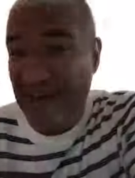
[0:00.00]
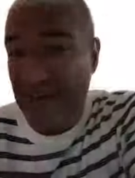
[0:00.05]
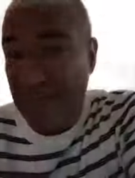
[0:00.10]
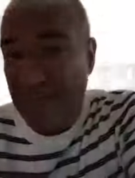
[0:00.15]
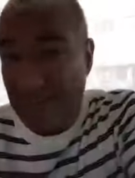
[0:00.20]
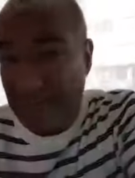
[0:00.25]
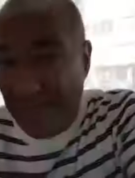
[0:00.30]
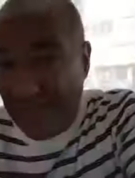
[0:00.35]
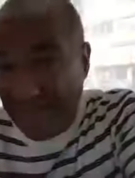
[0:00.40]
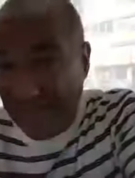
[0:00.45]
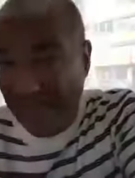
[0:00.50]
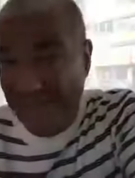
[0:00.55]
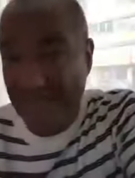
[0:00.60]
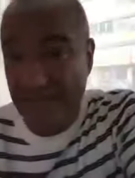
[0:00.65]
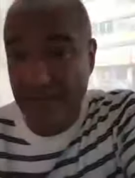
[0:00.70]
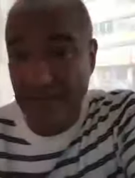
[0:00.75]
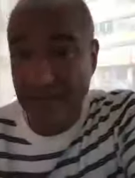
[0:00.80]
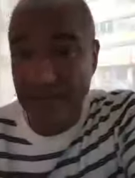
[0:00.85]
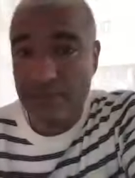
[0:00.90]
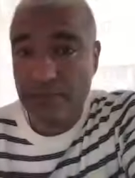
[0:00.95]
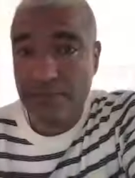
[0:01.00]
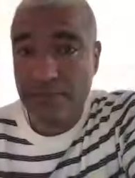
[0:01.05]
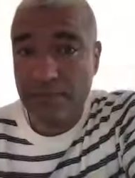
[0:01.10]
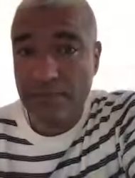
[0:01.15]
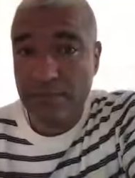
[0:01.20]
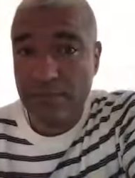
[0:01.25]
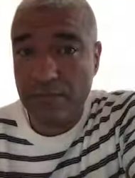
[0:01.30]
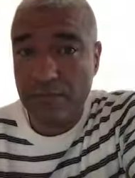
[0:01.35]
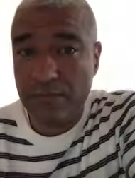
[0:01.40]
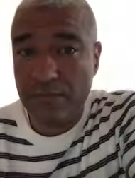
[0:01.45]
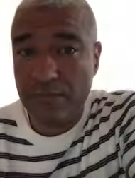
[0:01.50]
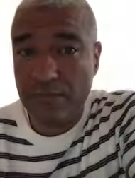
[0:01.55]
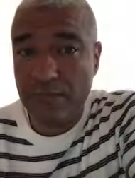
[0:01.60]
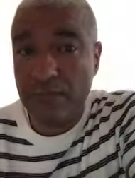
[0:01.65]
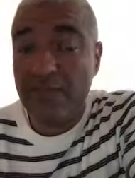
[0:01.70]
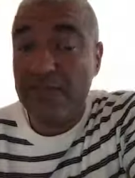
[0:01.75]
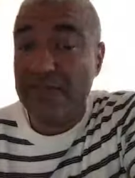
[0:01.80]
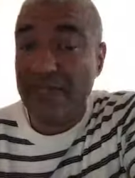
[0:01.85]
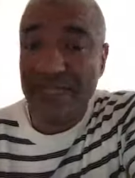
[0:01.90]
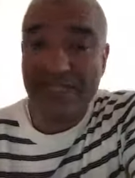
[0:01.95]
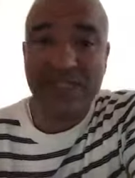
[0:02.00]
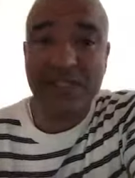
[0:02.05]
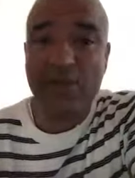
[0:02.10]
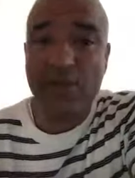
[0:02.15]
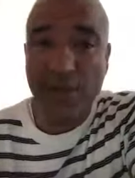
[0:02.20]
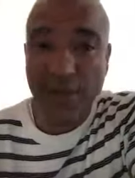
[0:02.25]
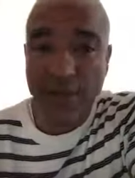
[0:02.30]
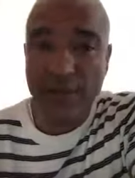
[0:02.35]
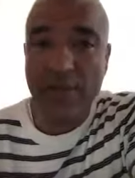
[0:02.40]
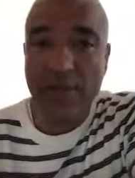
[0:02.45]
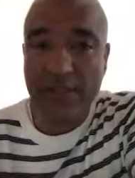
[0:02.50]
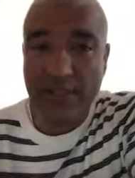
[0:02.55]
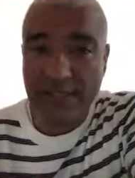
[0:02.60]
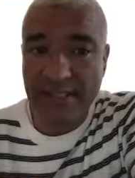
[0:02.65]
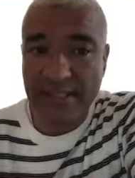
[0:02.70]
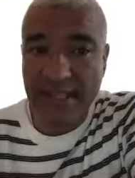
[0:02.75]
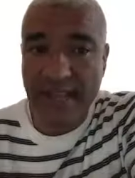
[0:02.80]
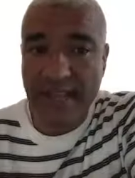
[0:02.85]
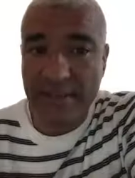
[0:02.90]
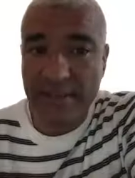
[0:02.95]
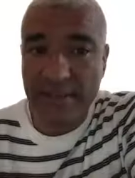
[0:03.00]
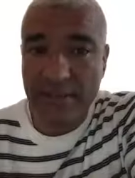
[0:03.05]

applying it. This is where you understand.